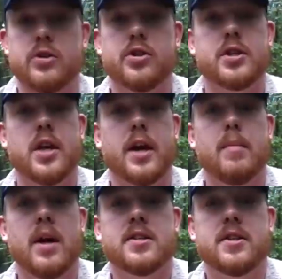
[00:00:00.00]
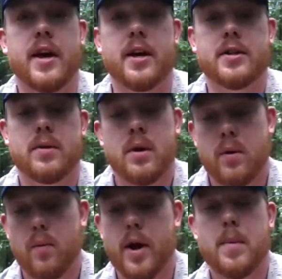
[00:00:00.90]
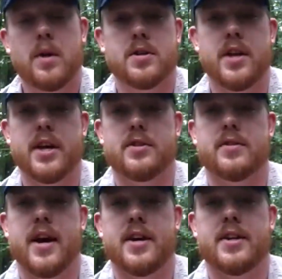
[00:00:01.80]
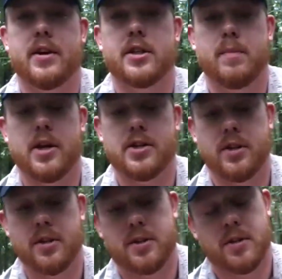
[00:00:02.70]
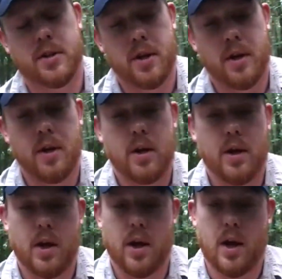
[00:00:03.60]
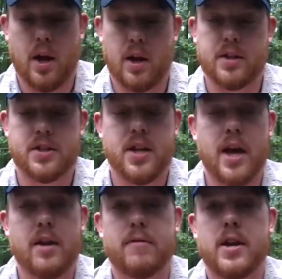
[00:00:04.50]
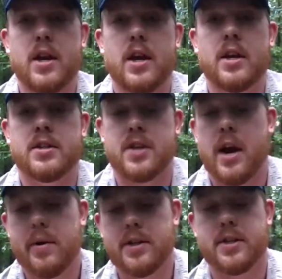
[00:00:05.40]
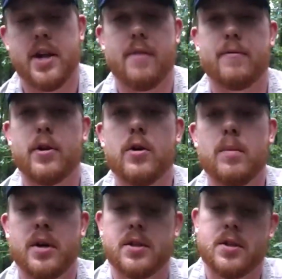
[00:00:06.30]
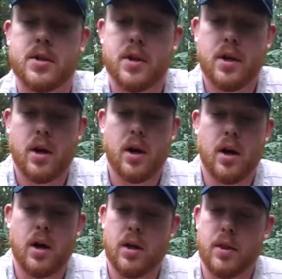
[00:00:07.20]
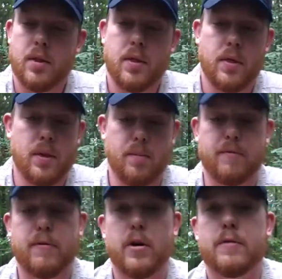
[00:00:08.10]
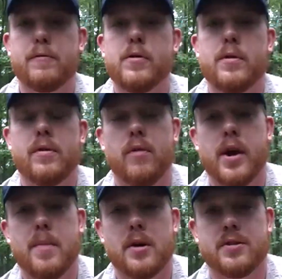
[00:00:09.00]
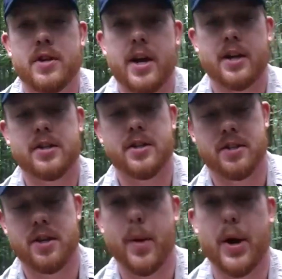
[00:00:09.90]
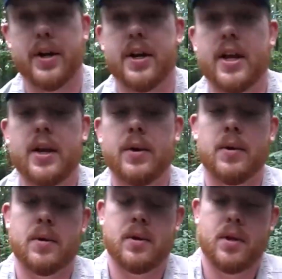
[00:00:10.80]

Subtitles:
Just like mud snakes, rainbow snakes are dietary specialists, and instead of eating sirens and amphiumas, the preferred food of rainbow snakes is the American eel.